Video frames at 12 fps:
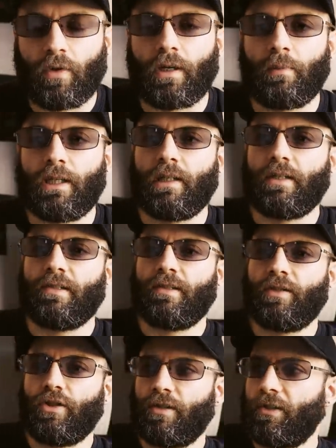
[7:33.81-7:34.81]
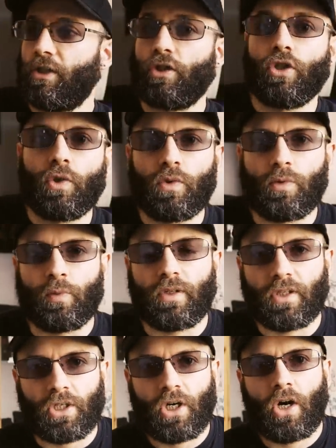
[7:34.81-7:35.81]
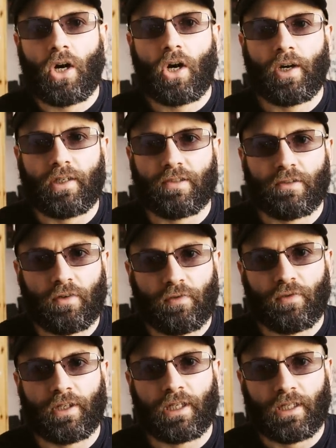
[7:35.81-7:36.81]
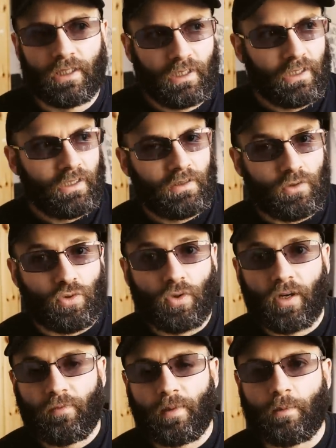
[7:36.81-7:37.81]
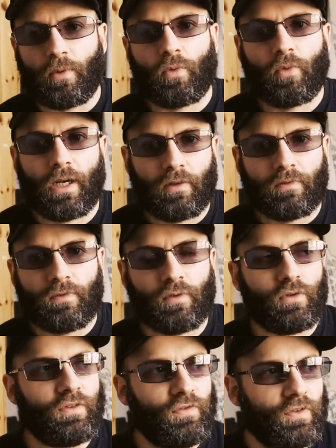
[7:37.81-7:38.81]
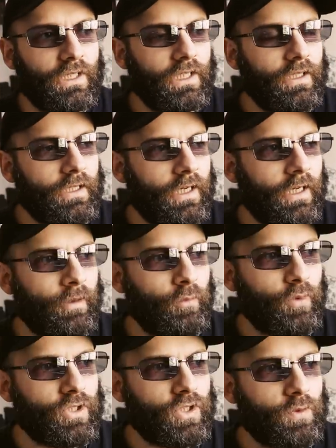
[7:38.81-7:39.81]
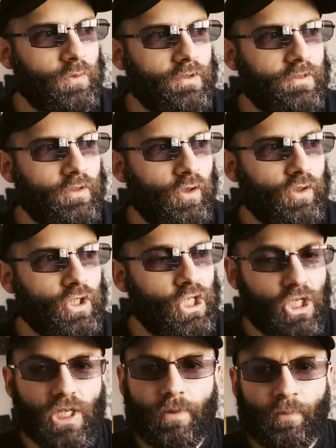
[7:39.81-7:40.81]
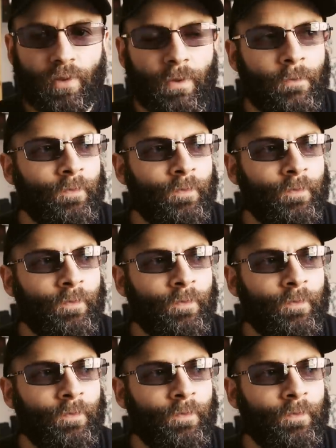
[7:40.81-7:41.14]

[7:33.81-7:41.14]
What I mean is just a dude with a car, and he's offering to drive people around for a fee, which was not cheap.